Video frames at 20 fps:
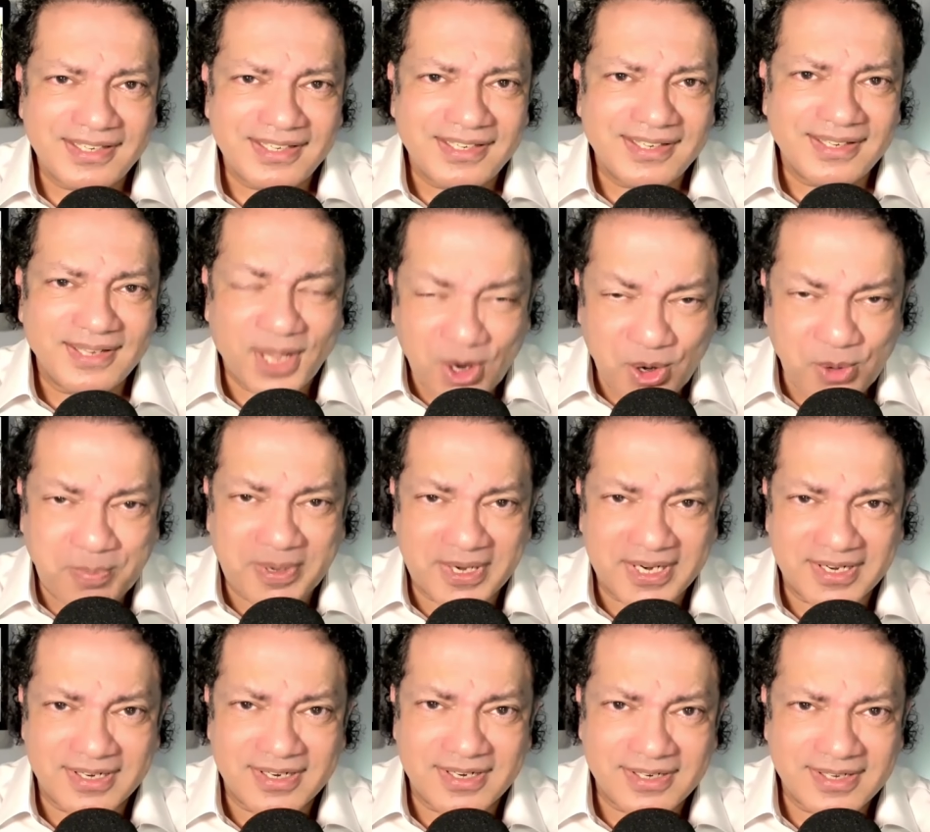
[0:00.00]
they
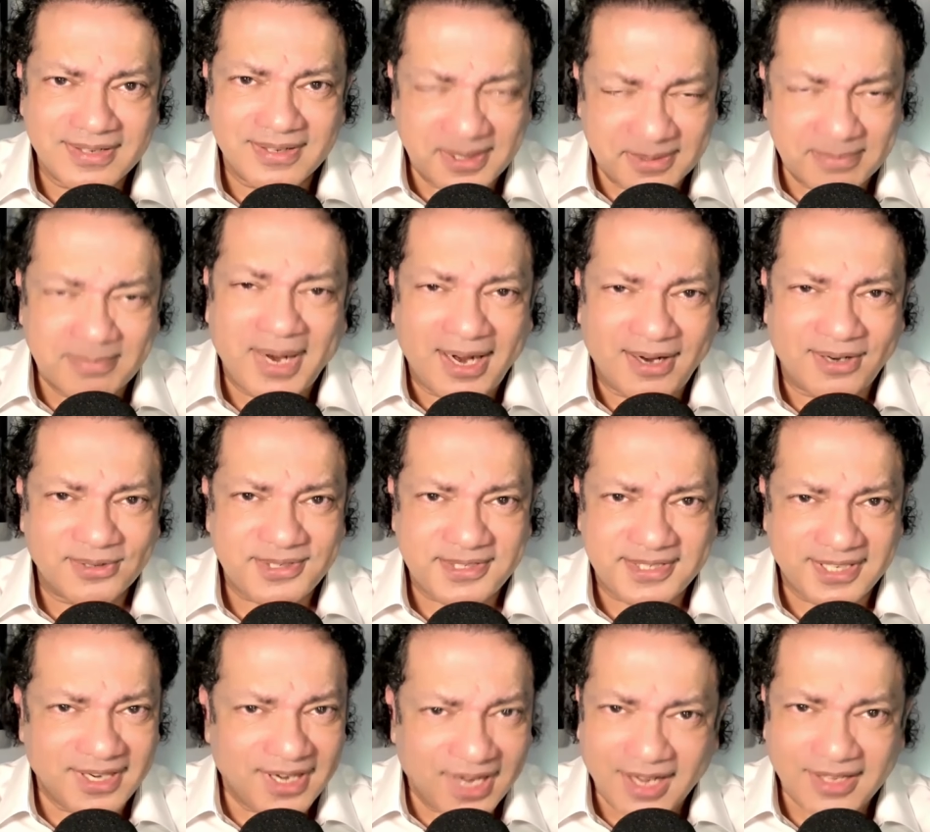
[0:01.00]
opened their mouths,
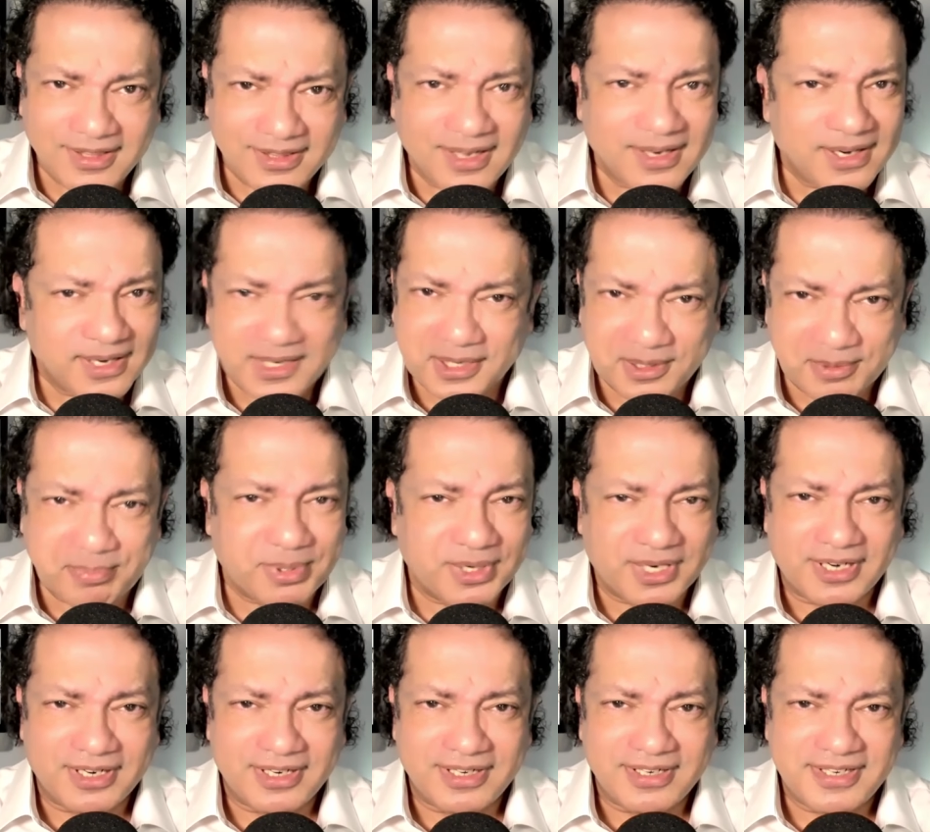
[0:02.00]
and like that little
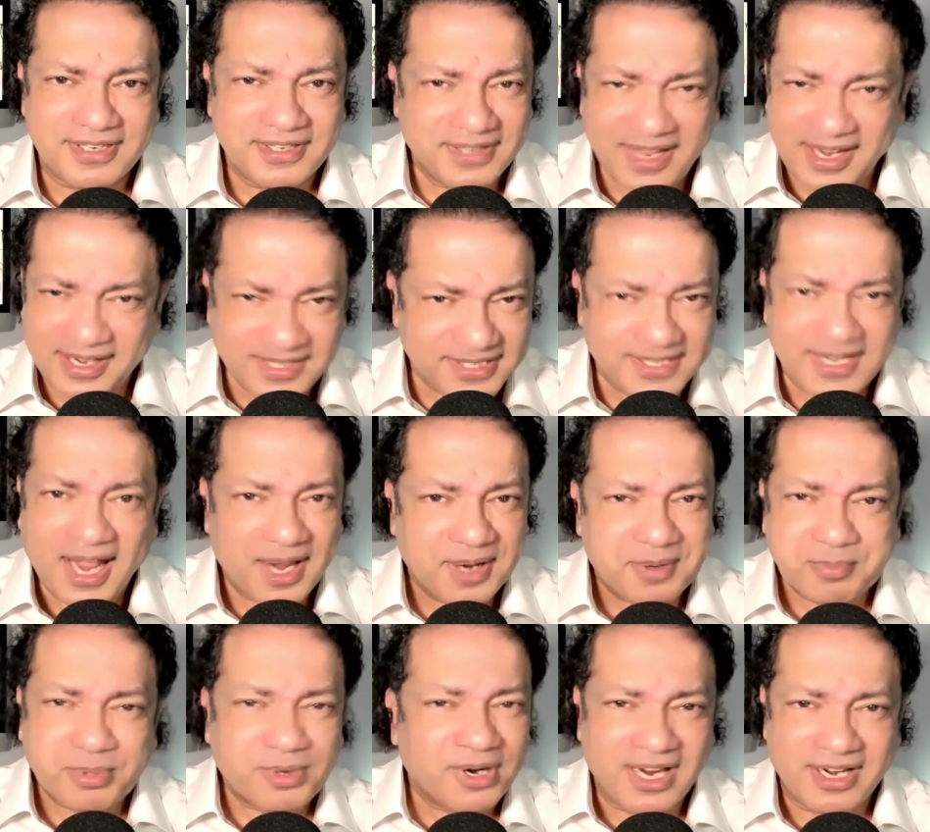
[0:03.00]
bird, they sang
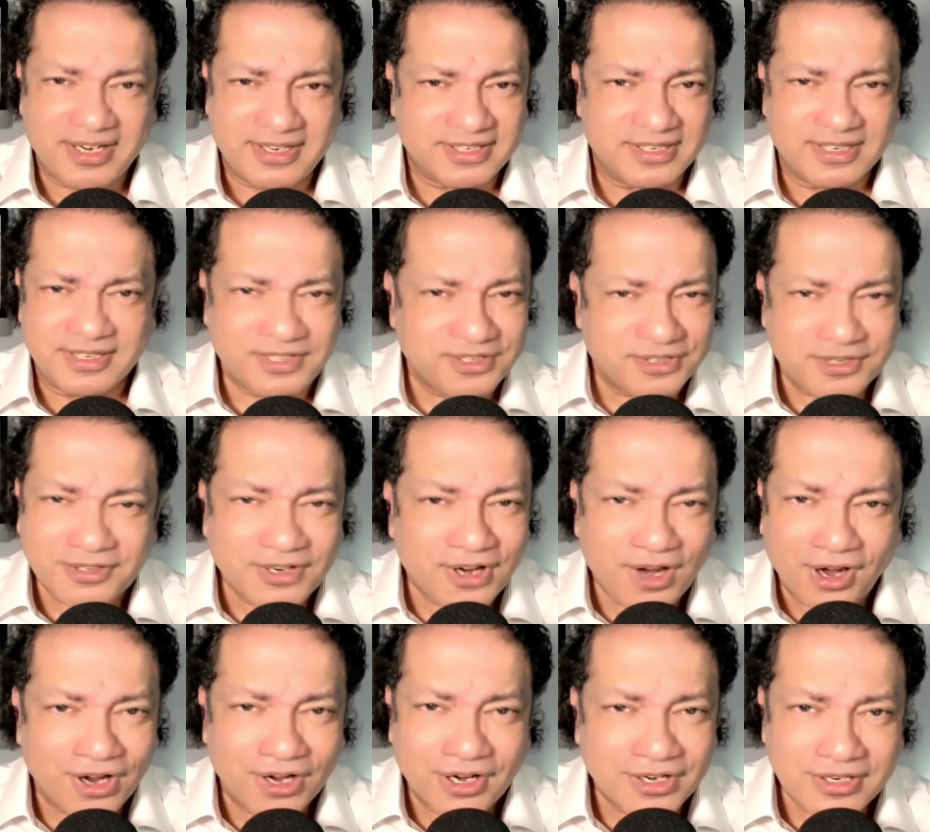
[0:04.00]
praises to
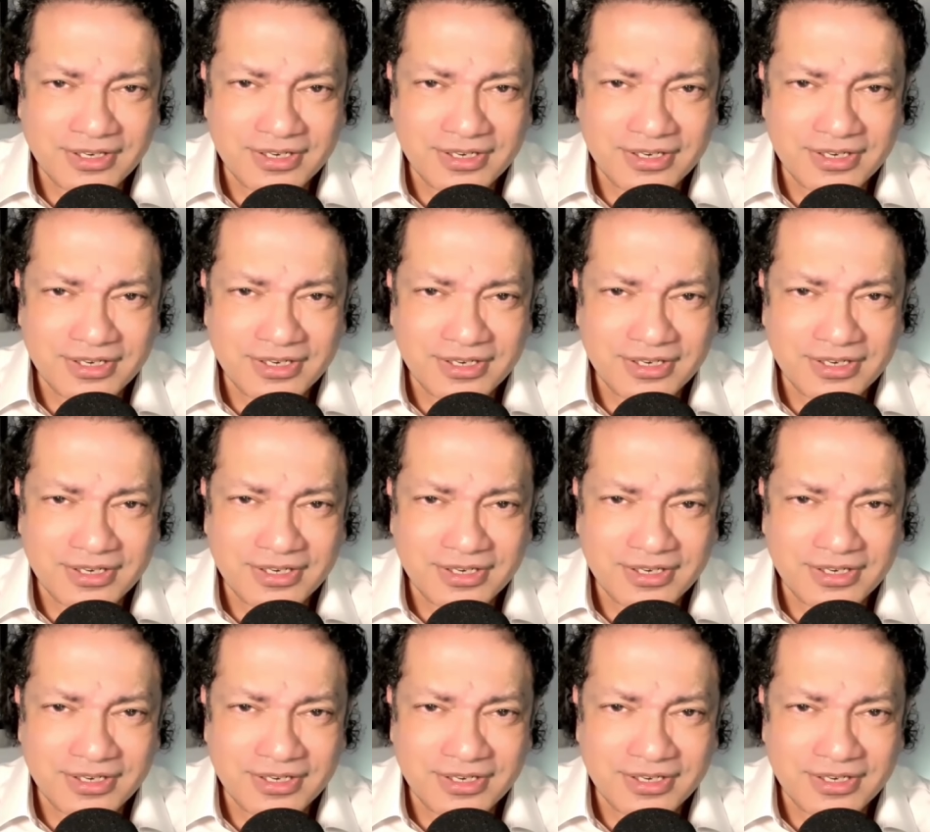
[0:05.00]
God.